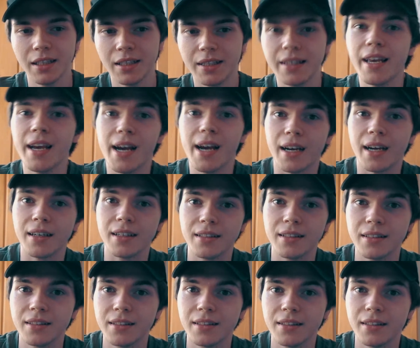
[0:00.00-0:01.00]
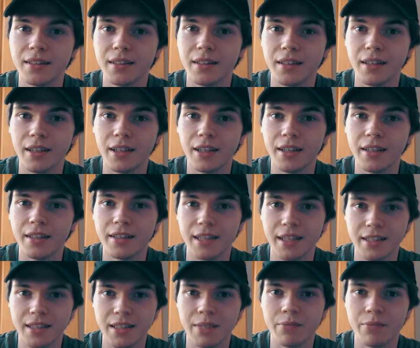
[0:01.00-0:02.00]
yeah, uh, it
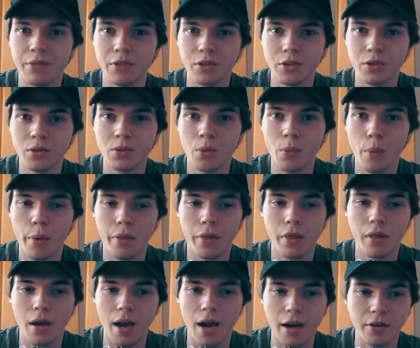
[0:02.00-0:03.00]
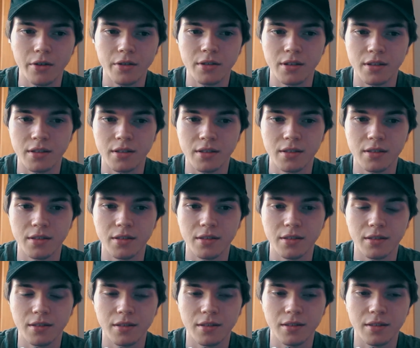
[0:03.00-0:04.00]
has something to do with houses
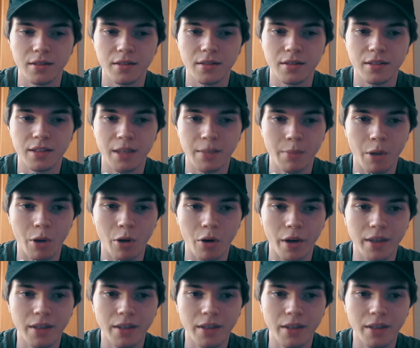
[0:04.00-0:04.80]
somehow.